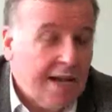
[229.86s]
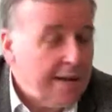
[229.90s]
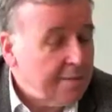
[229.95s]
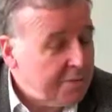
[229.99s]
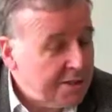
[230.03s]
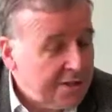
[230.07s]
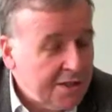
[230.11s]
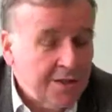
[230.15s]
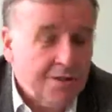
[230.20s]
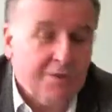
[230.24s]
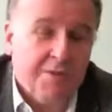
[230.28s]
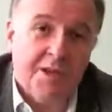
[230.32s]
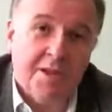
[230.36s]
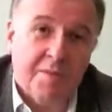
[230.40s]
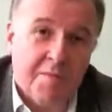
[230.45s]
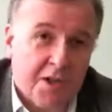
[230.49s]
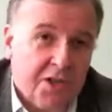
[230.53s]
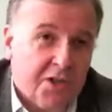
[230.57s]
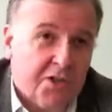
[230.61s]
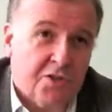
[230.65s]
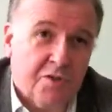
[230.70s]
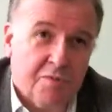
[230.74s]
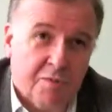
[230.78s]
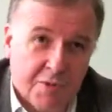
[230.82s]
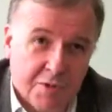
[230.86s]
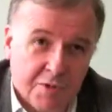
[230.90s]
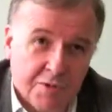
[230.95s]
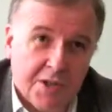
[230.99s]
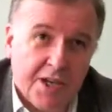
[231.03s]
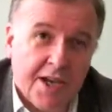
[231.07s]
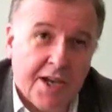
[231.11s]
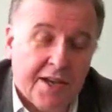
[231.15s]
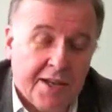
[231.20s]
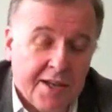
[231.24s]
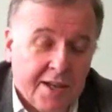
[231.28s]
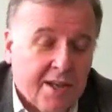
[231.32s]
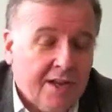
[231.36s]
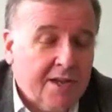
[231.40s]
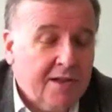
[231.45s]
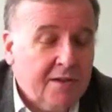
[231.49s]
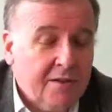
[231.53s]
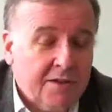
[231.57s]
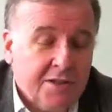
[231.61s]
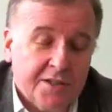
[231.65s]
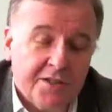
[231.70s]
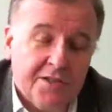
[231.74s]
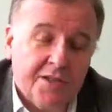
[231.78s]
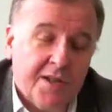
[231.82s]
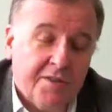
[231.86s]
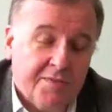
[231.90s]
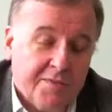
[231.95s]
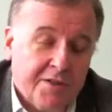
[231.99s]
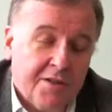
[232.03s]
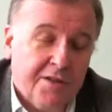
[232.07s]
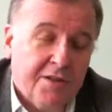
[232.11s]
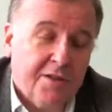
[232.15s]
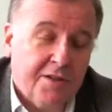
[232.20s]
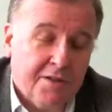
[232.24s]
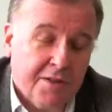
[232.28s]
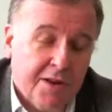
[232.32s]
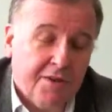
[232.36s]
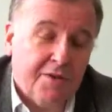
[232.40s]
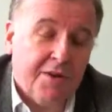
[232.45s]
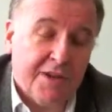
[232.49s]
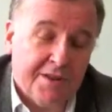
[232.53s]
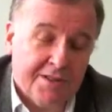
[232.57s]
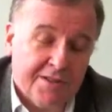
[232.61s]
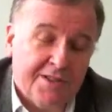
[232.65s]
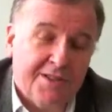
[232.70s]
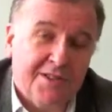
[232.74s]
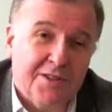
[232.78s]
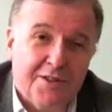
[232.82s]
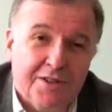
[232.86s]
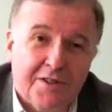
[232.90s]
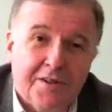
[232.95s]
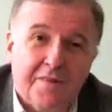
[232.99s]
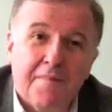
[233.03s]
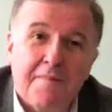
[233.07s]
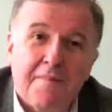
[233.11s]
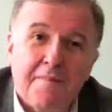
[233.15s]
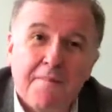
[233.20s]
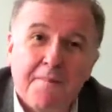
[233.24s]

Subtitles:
Absolutely measurable. Yeah, you just have to know how to do it.